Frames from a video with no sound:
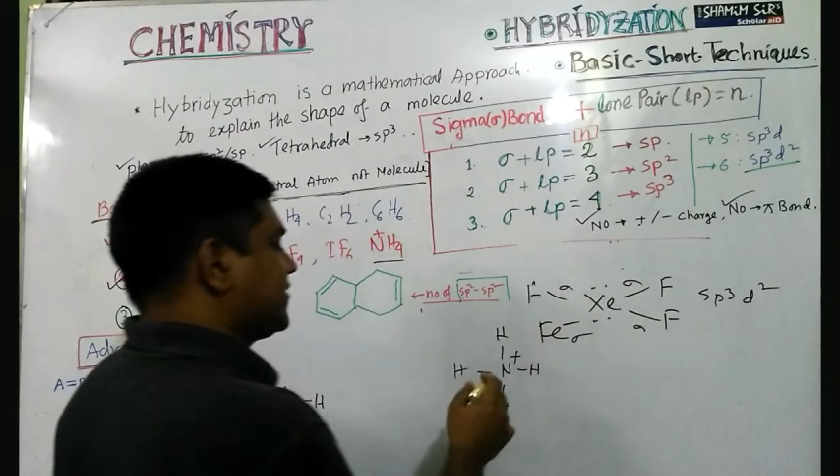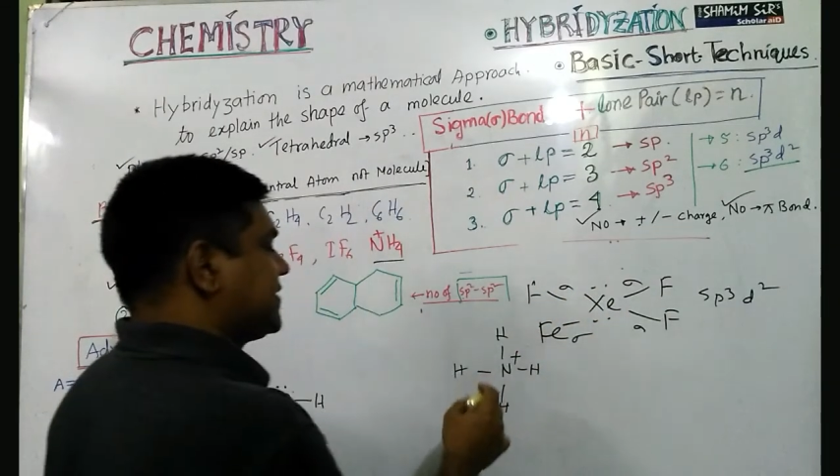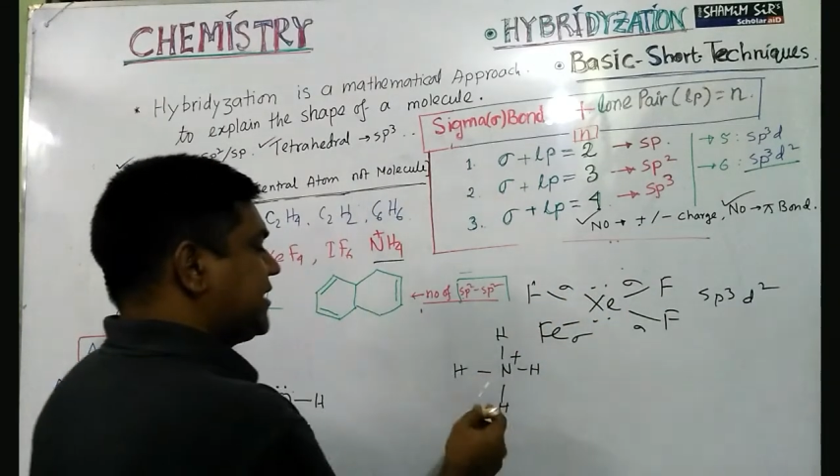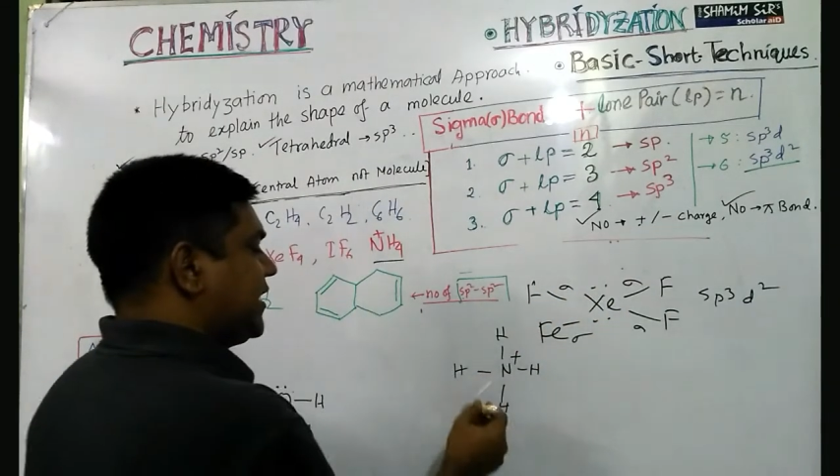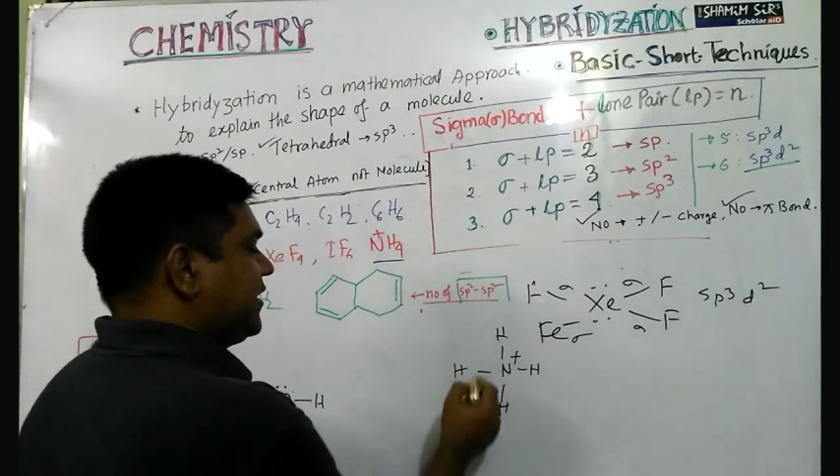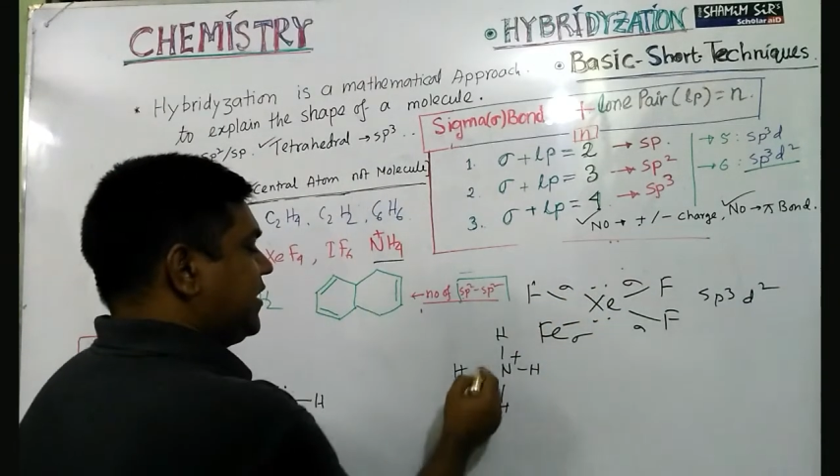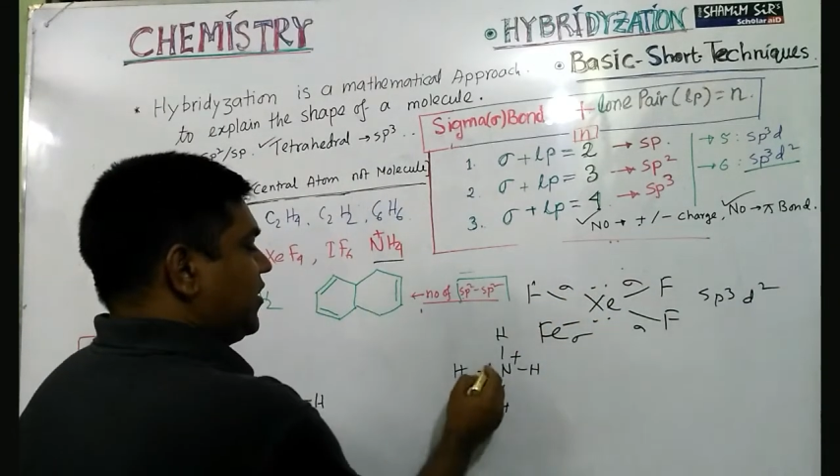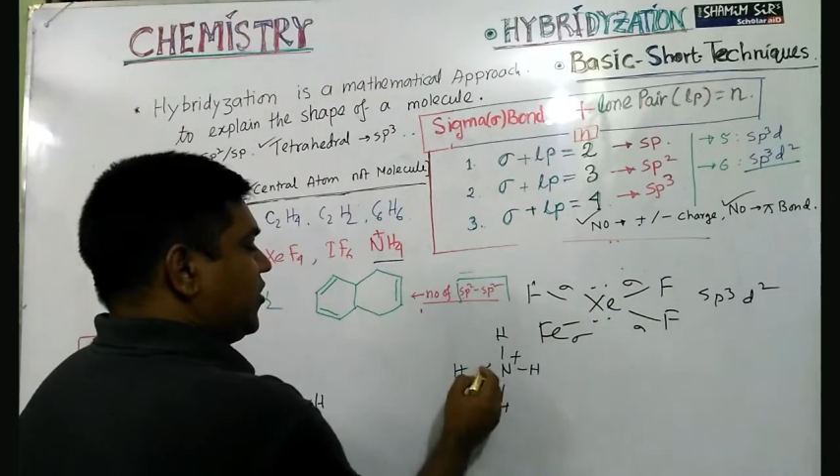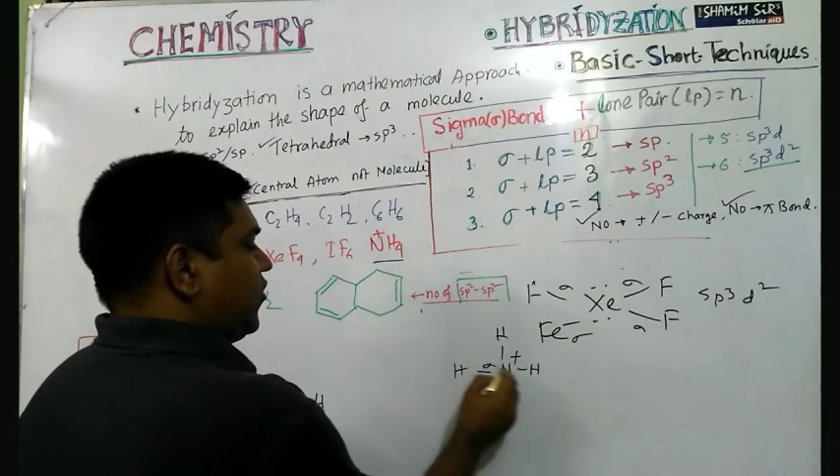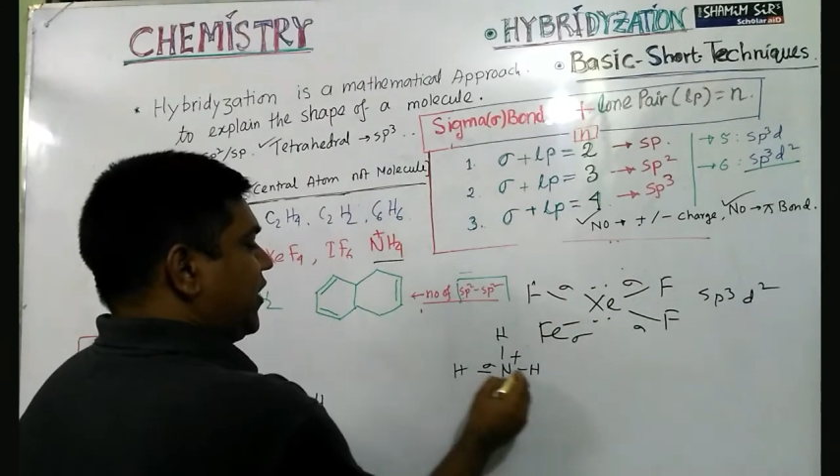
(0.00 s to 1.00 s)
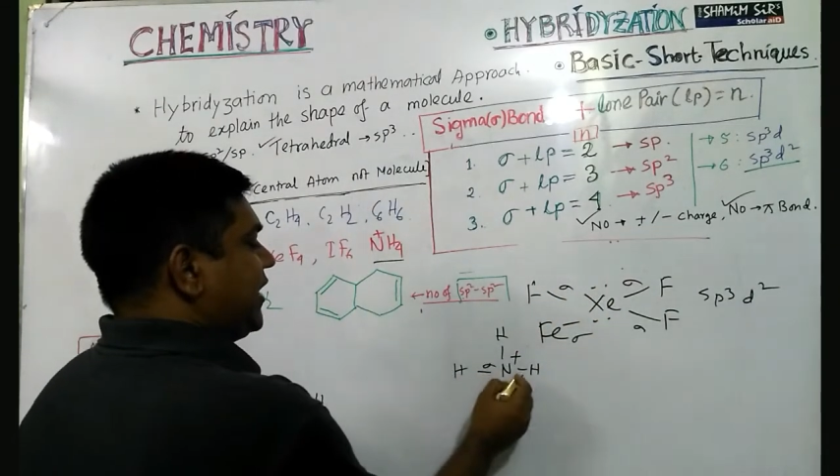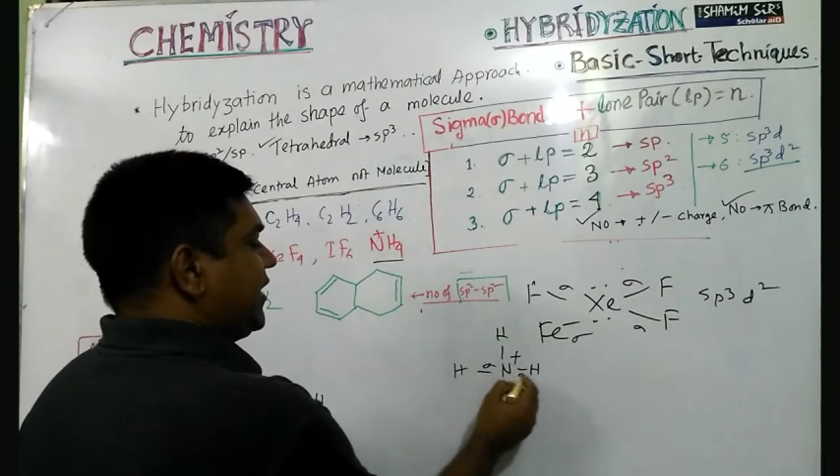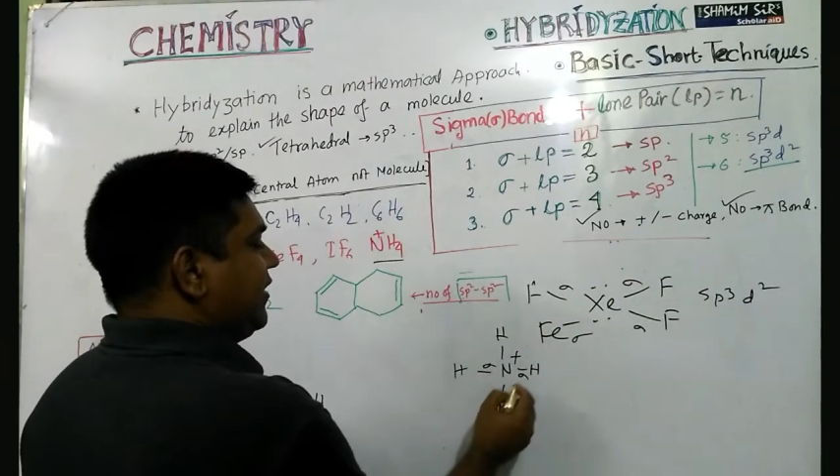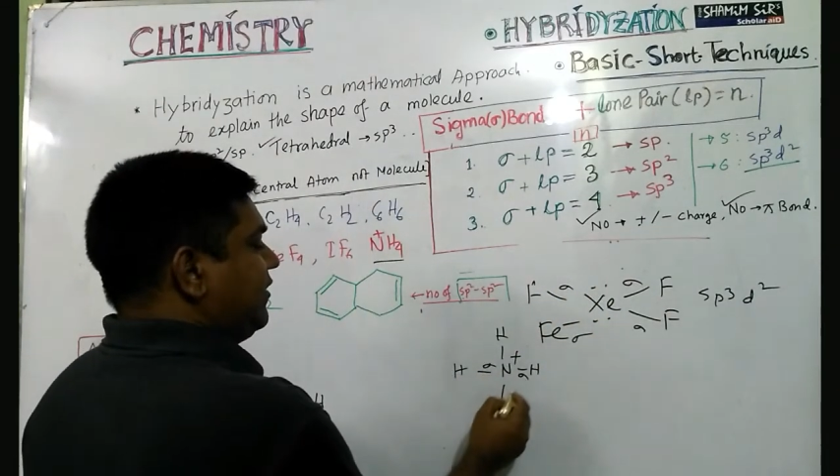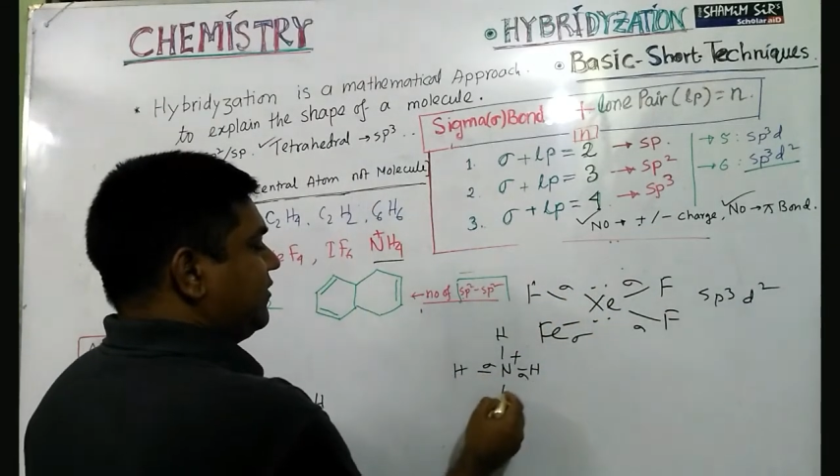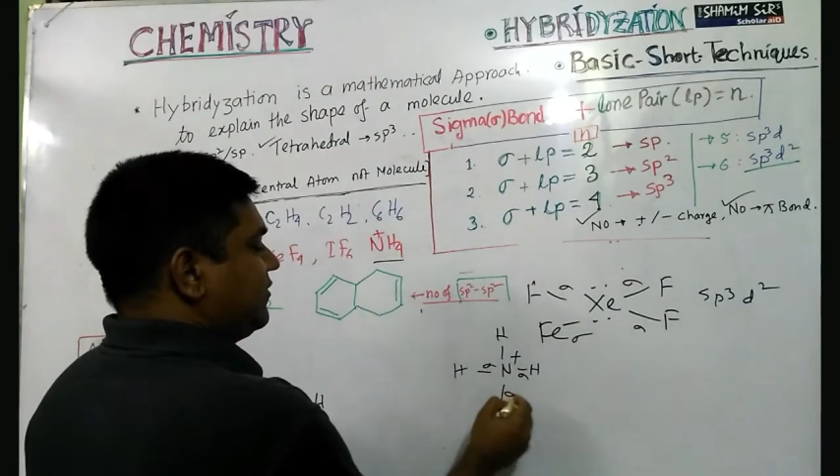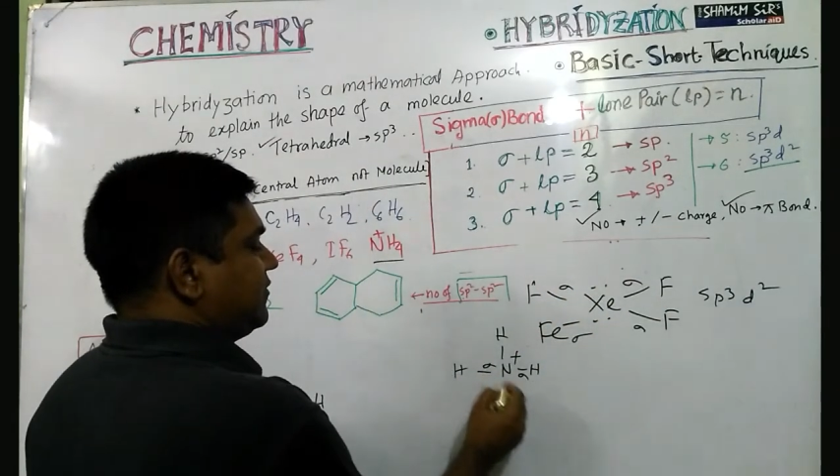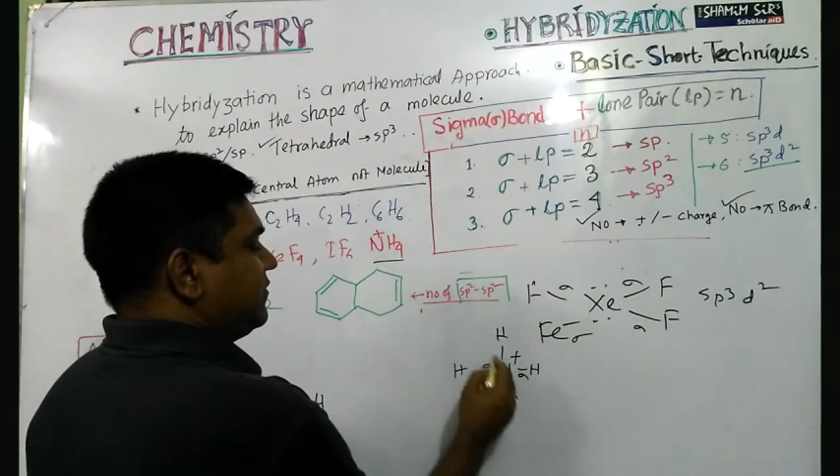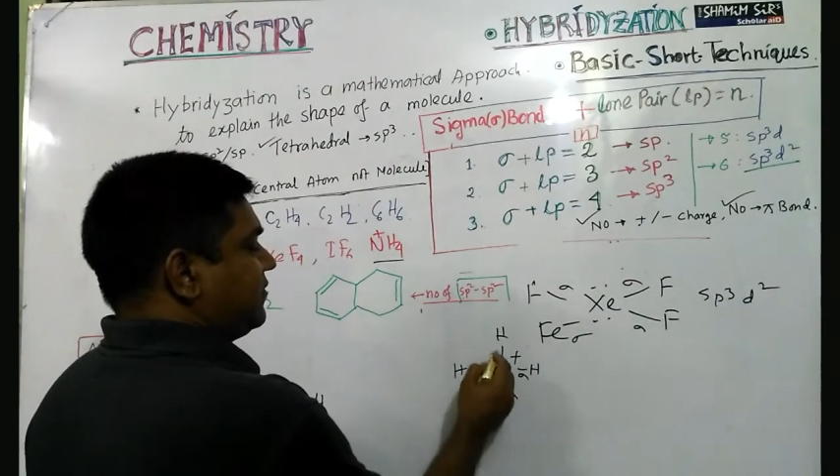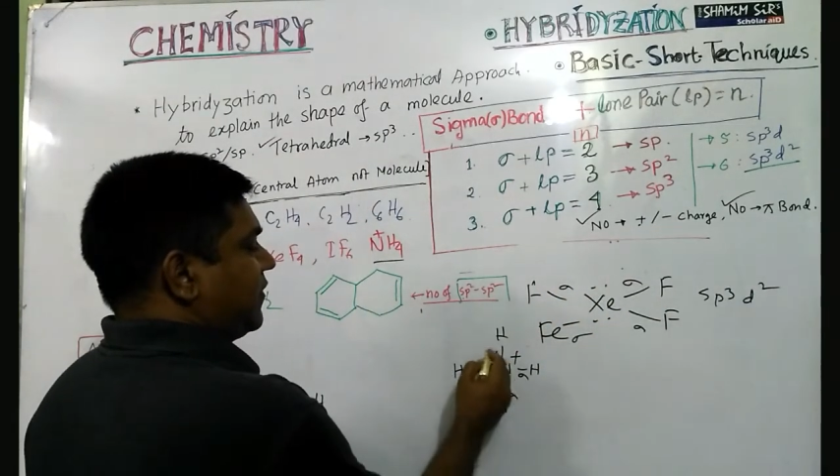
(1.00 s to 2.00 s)
be considered. We are getting
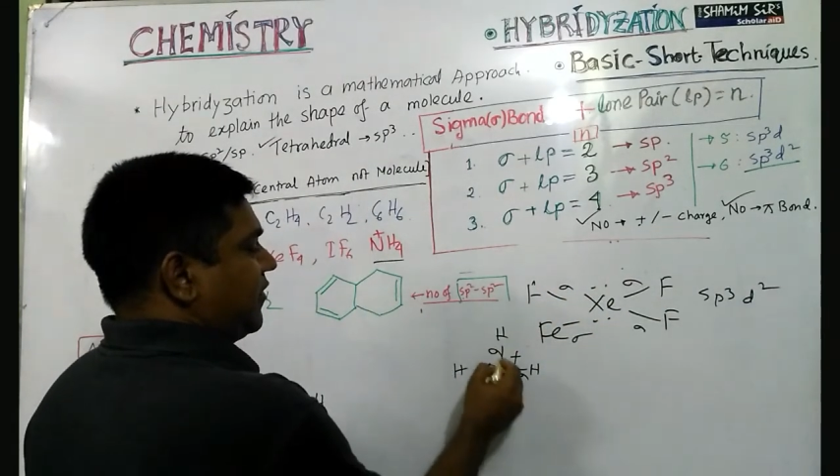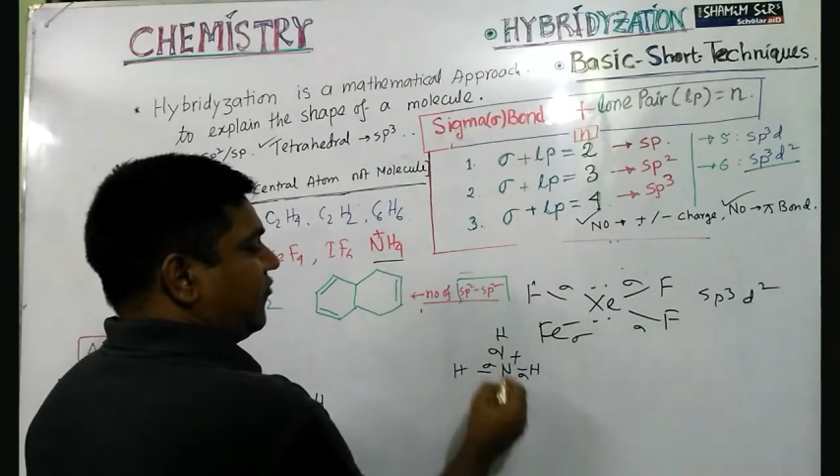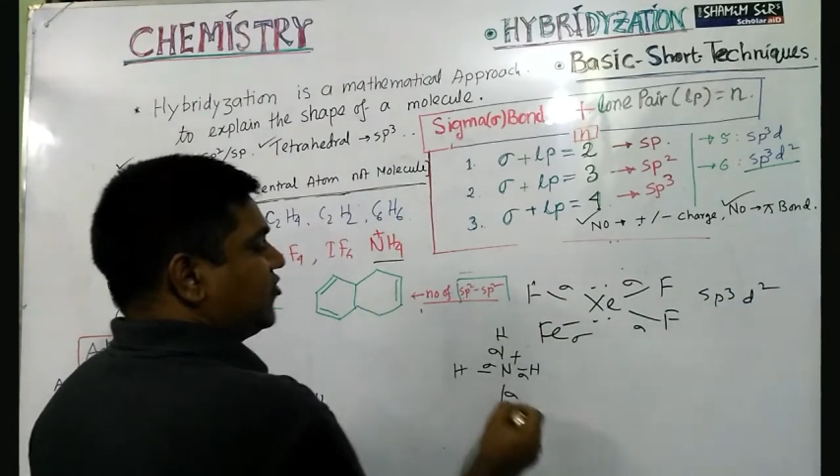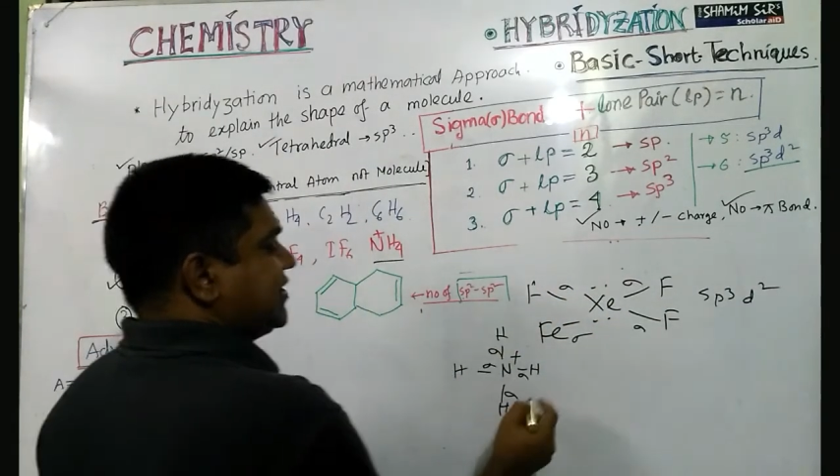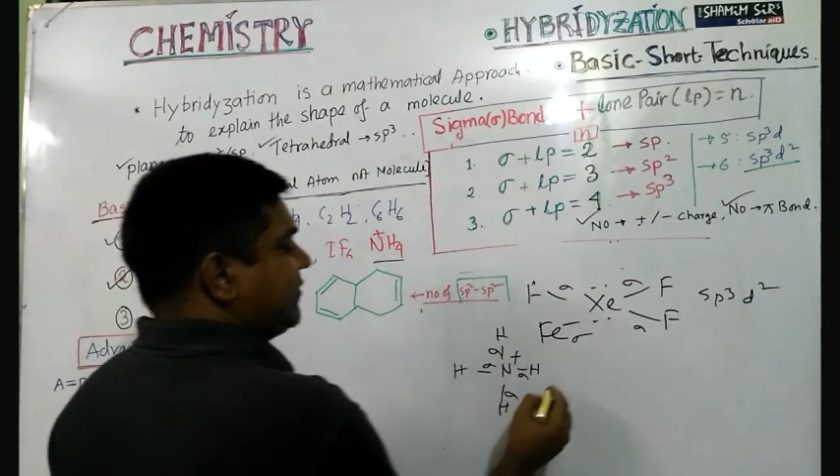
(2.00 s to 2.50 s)
4